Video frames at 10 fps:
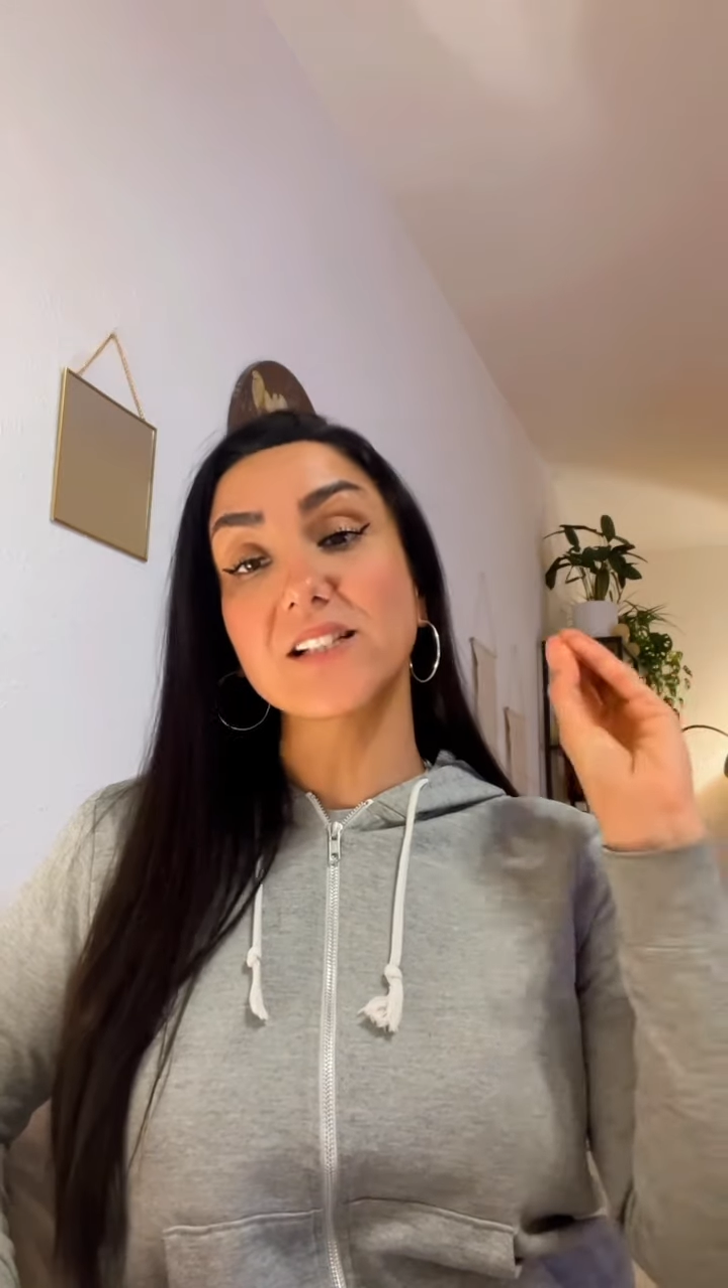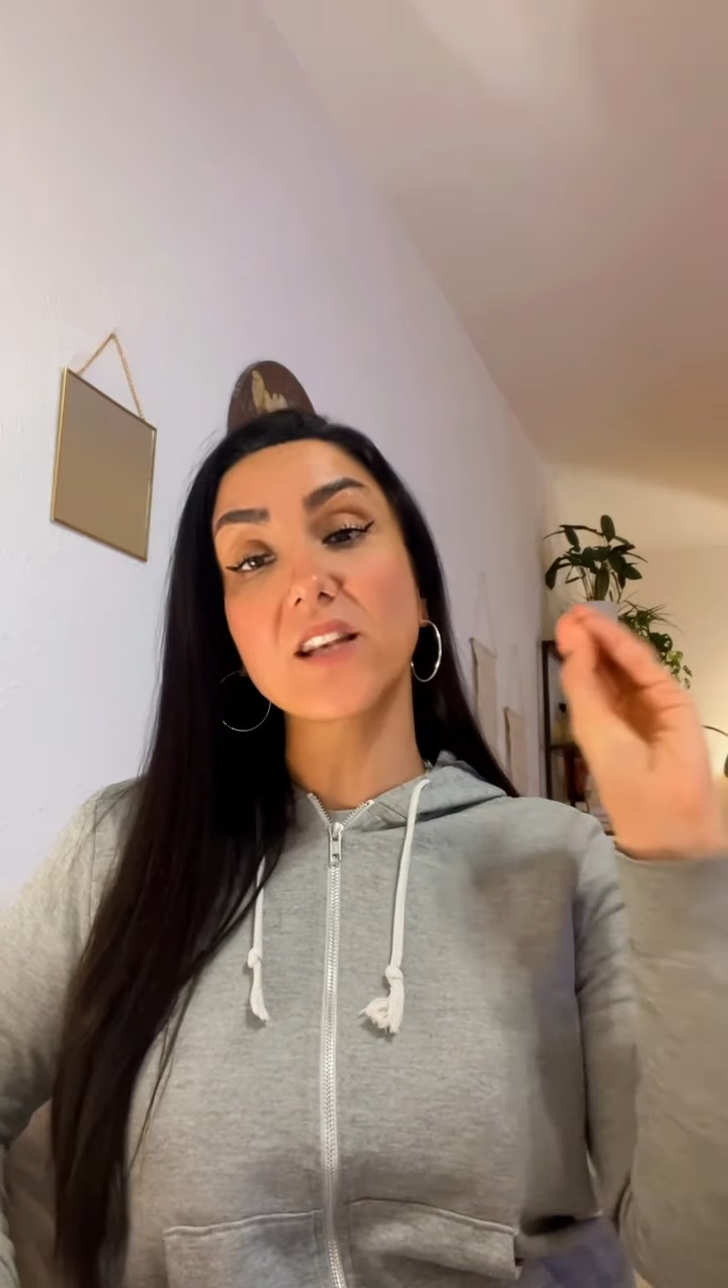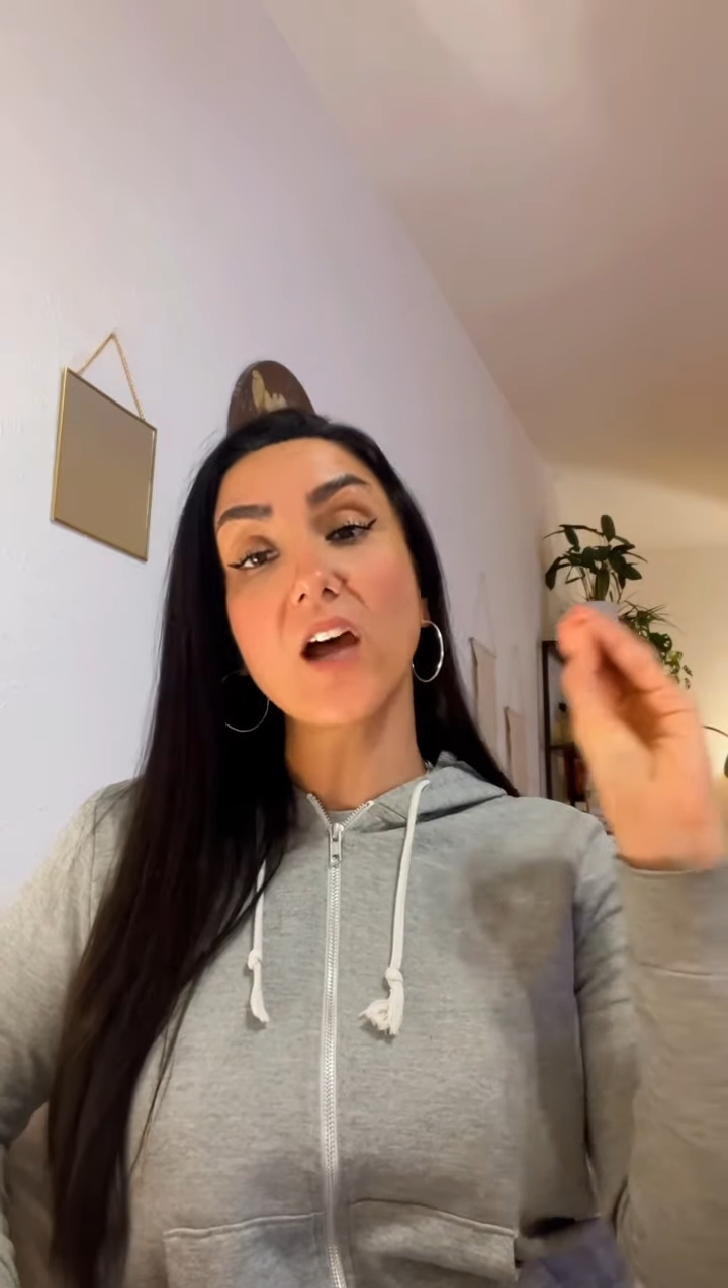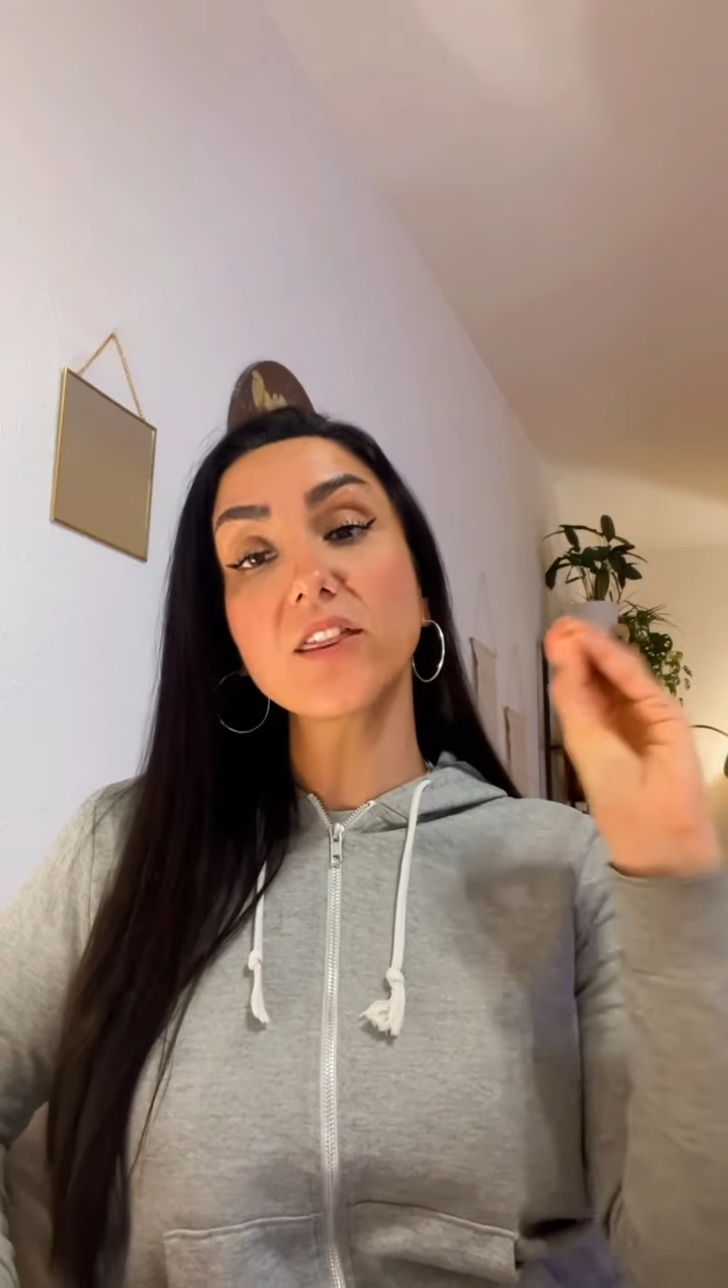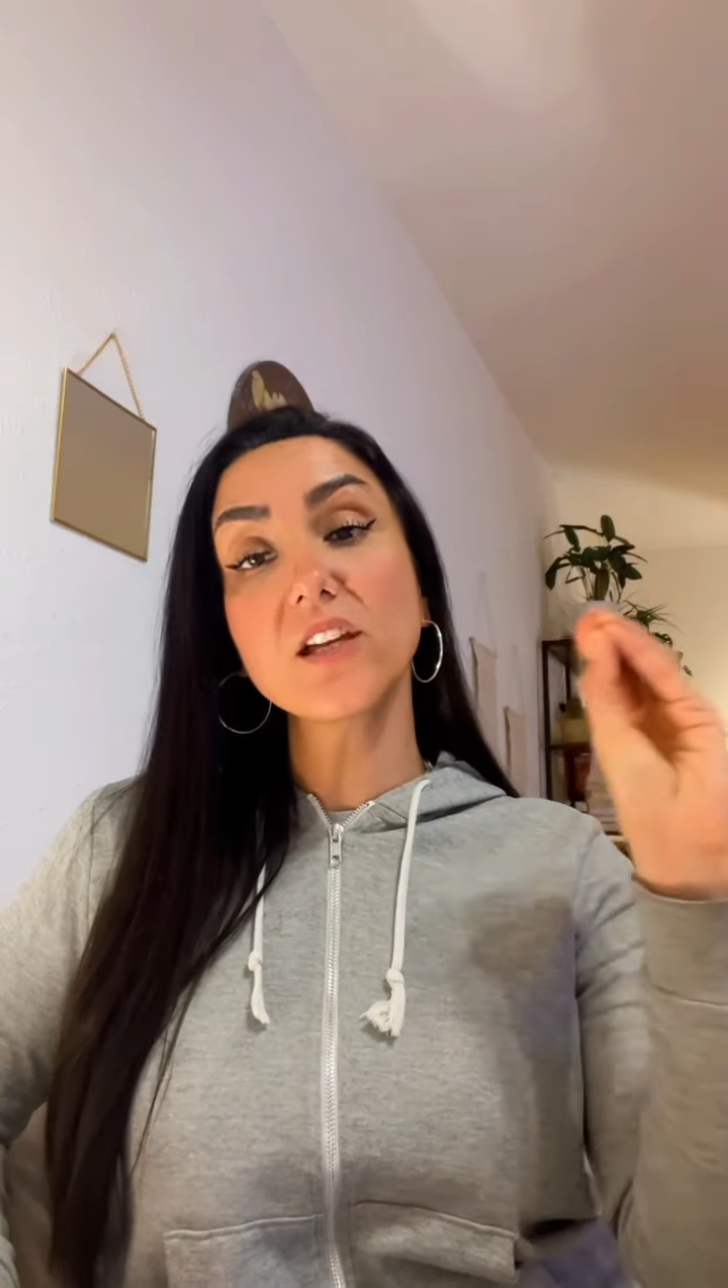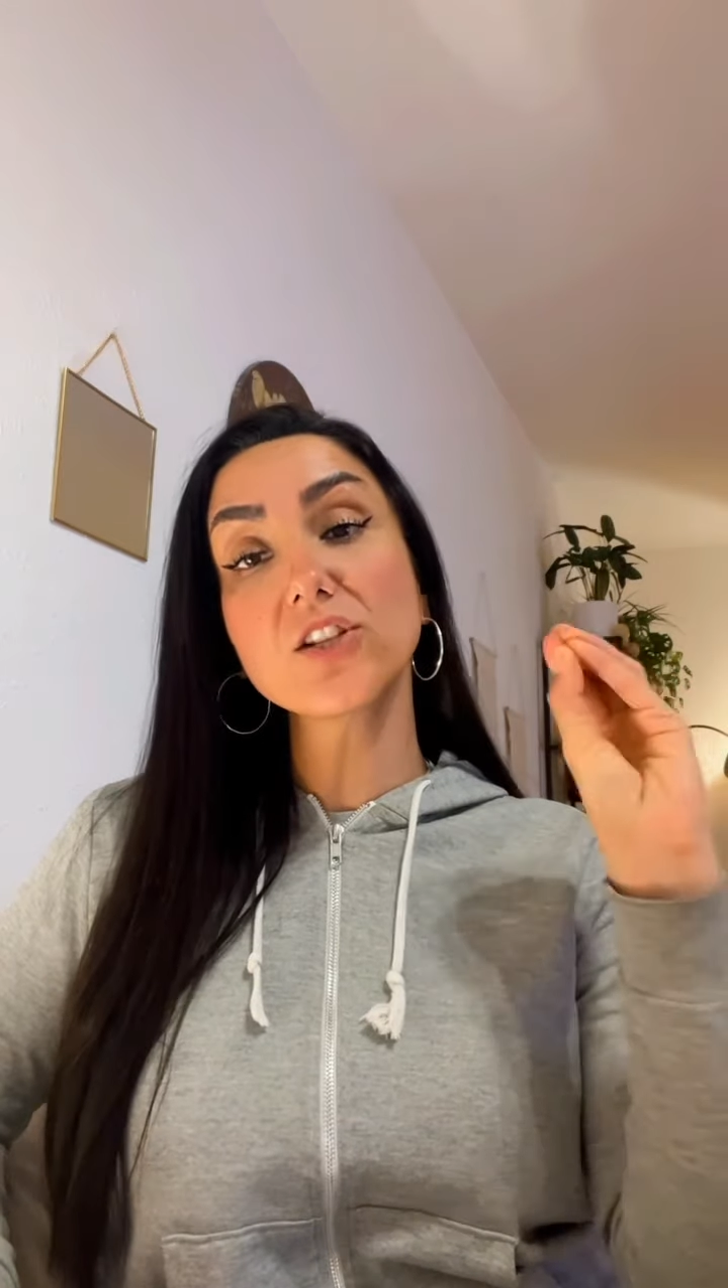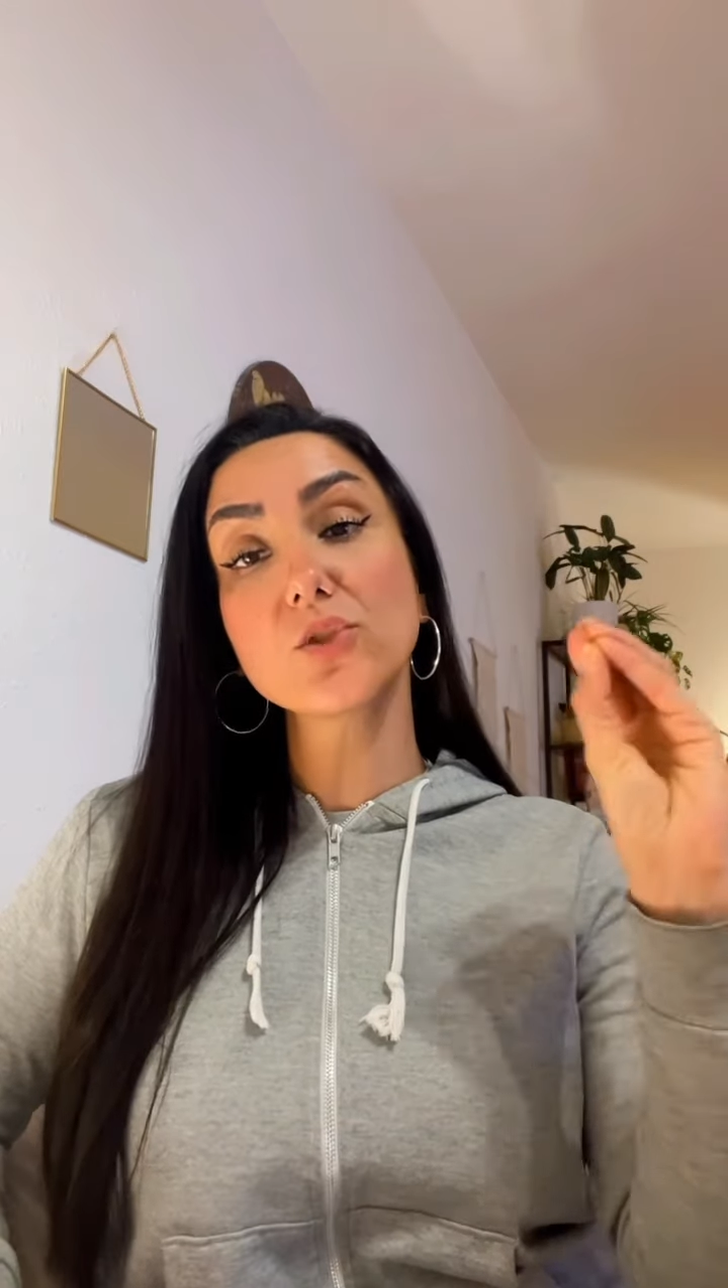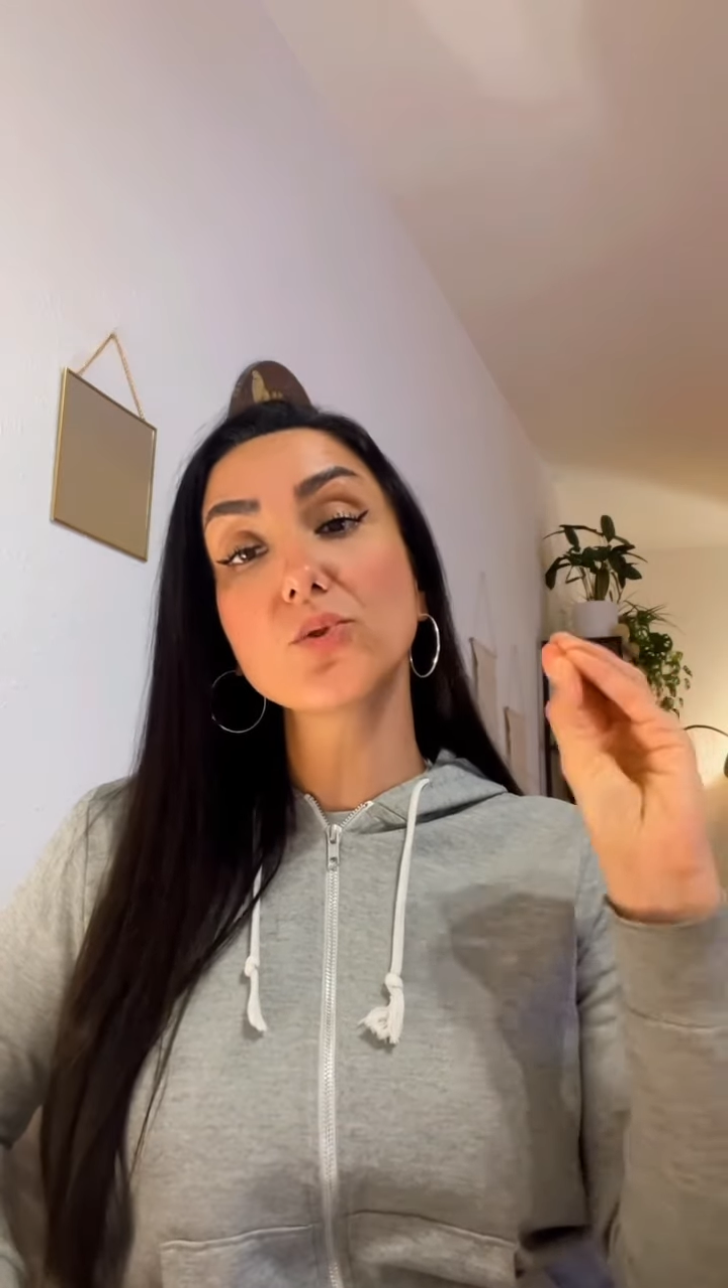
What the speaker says: nothing to